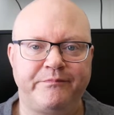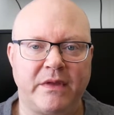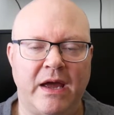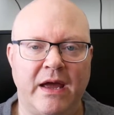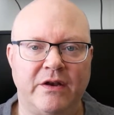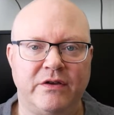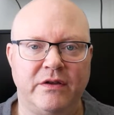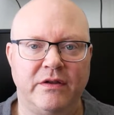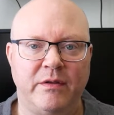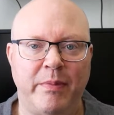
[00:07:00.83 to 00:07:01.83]
And
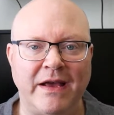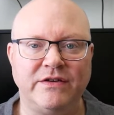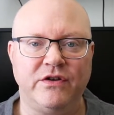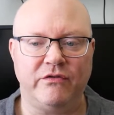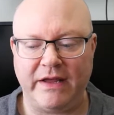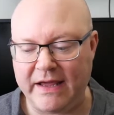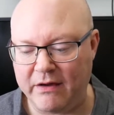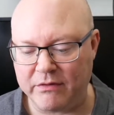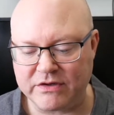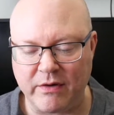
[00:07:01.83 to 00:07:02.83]
the backstory here
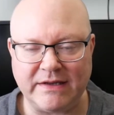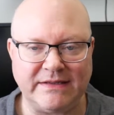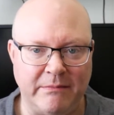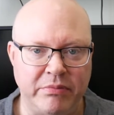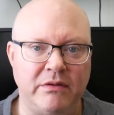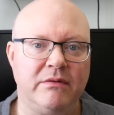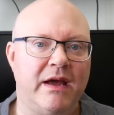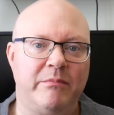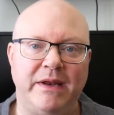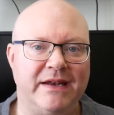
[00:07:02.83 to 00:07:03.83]
was quite simple.
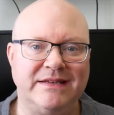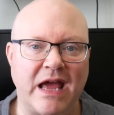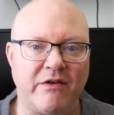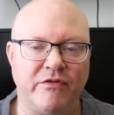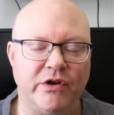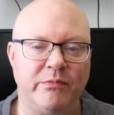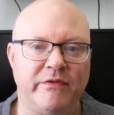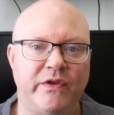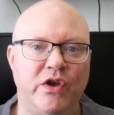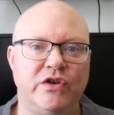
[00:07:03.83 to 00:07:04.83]
I'd been in tech for a number
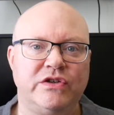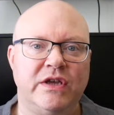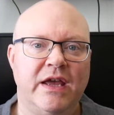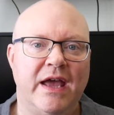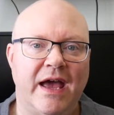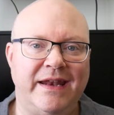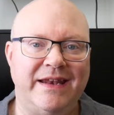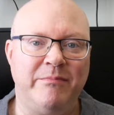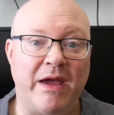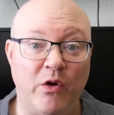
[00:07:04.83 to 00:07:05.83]
of years. I
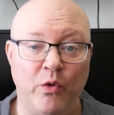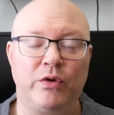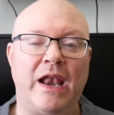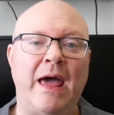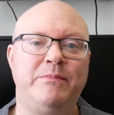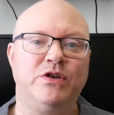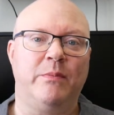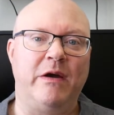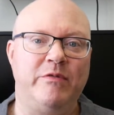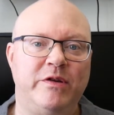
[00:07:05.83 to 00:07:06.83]
needed my own laptop.
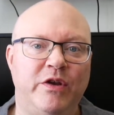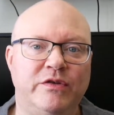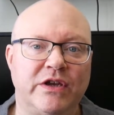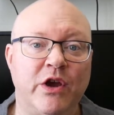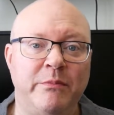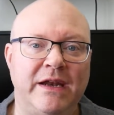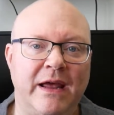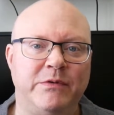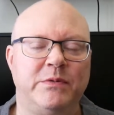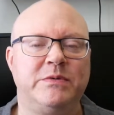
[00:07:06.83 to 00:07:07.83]
I've been using company
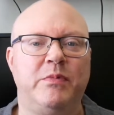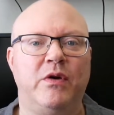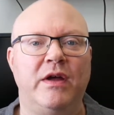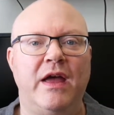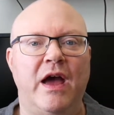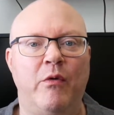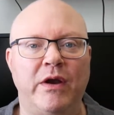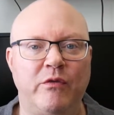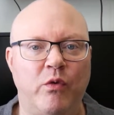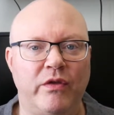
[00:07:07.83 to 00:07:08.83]
laptops, but I
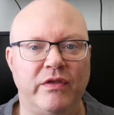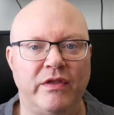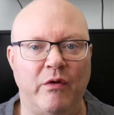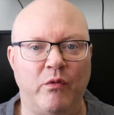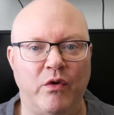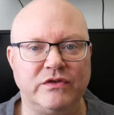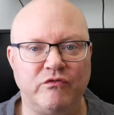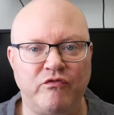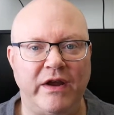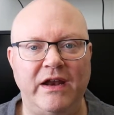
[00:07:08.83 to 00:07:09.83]
wanted one that was
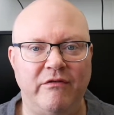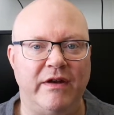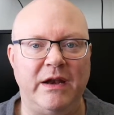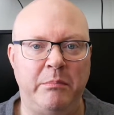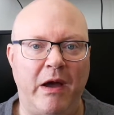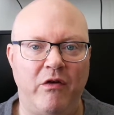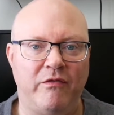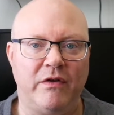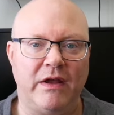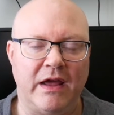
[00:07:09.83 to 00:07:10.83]
really, really
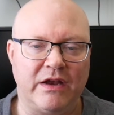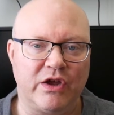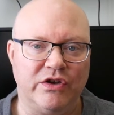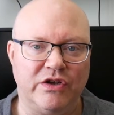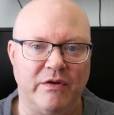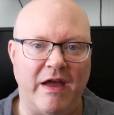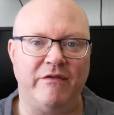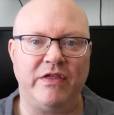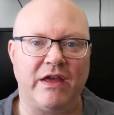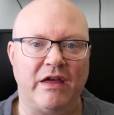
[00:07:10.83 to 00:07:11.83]
powerful and it could do
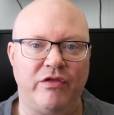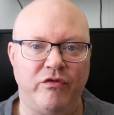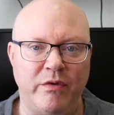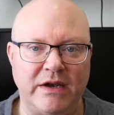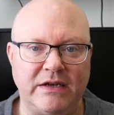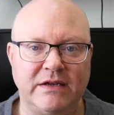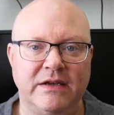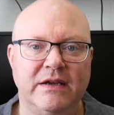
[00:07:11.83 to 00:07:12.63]
everything I threw at it.